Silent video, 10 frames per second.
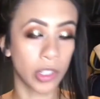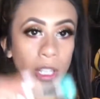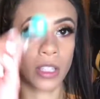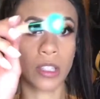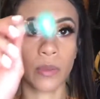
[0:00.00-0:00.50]

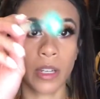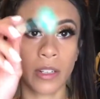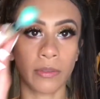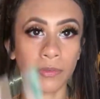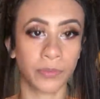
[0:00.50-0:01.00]
like this one.
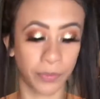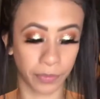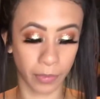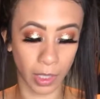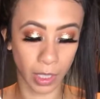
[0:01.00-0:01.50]

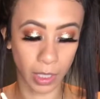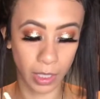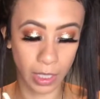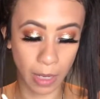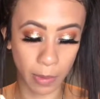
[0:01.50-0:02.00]

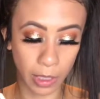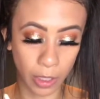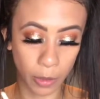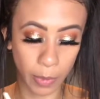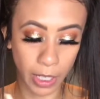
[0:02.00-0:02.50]
Dab a
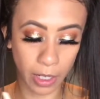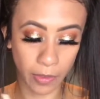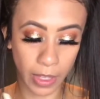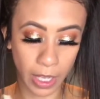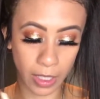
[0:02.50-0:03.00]
little bit of
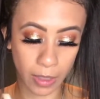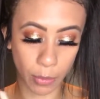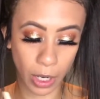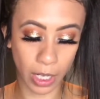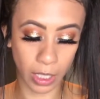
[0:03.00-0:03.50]
that
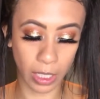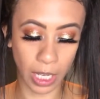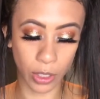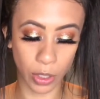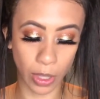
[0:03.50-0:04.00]
product
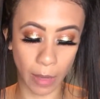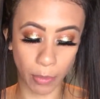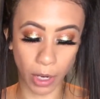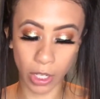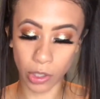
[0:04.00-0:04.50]
onto that
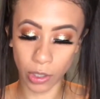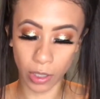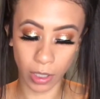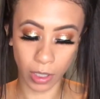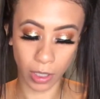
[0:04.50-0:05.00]
brush.
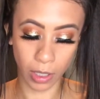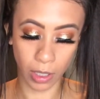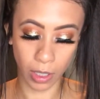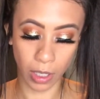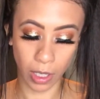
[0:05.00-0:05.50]

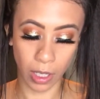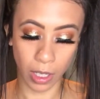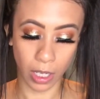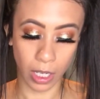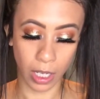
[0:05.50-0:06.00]

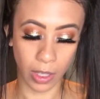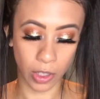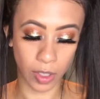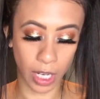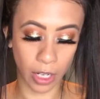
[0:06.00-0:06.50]
And then
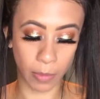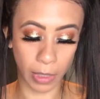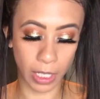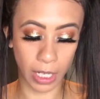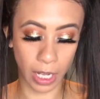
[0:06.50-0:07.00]
just kind of
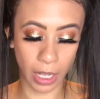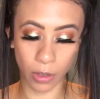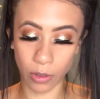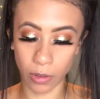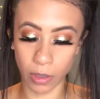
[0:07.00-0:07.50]
blend it out